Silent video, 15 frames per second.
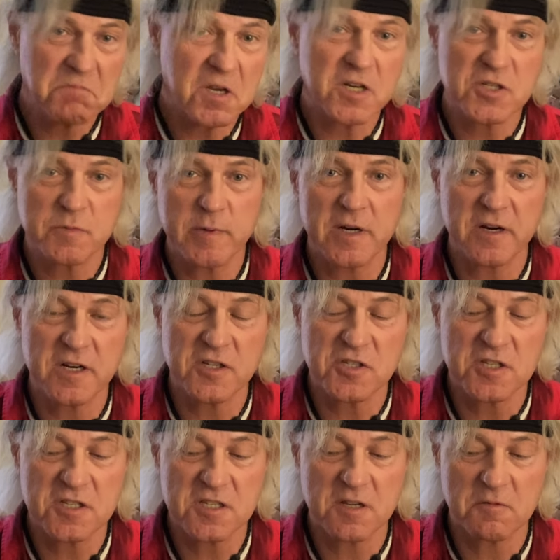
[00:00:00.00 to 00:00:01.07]

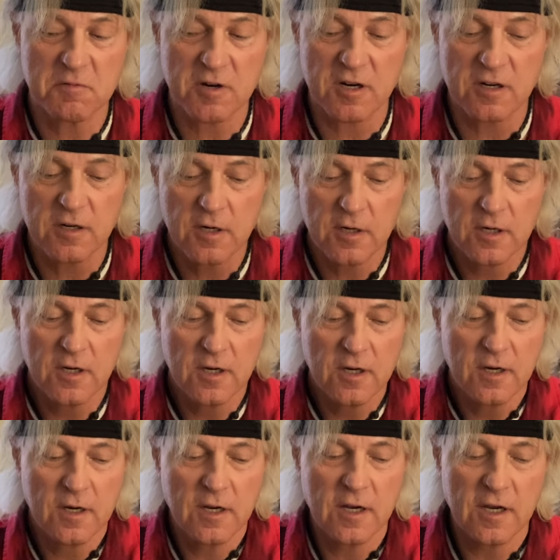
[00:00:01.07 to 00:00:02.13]
experiences that were
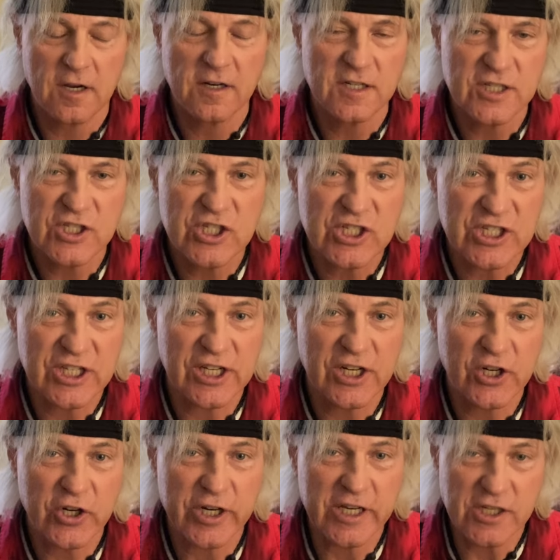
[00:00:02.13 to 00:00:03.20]

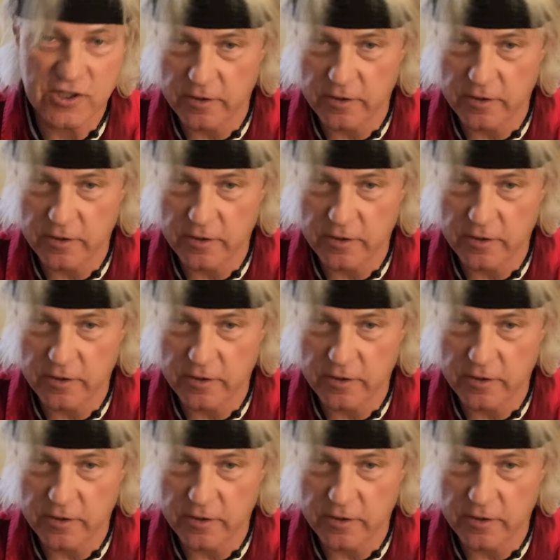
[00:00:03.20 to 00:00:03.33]
scary.